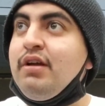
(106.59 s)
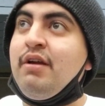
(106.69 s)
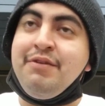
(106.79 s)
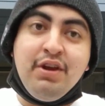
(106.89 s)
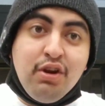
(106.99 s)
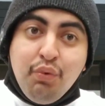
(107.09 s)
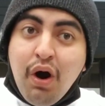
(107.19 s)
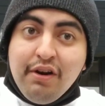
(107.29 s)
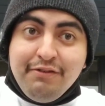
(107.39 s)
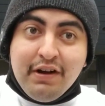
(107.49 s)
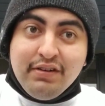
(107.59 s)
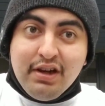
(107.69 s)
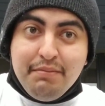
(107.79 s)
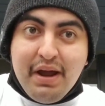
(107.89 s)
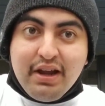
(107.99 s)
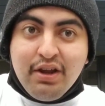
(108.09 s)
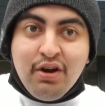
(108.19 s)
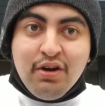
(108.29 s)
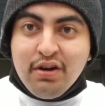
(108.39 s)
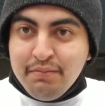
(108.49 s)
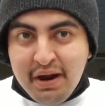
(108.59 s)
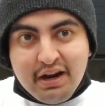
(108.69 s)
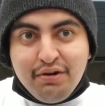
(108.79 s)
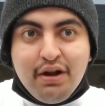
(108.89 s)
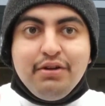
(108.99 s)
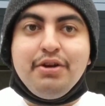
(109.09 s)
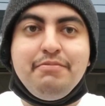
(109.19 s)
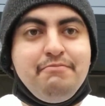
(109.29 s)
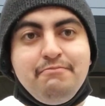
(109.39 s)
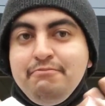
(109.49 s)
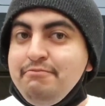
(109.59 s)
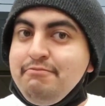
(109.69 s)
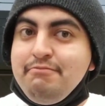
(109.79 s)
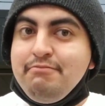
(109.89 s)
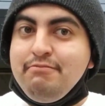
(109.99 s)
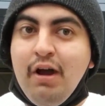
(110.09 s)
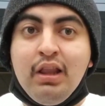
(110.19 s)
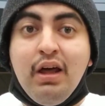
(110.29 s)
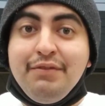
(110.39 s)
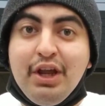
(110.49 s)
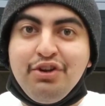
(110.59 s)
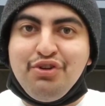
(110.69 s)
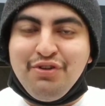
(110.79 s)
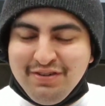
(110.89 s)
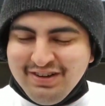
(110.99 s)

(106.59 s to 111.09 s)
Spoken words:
if you hear the water fountain in the backyard, the background, I love nature.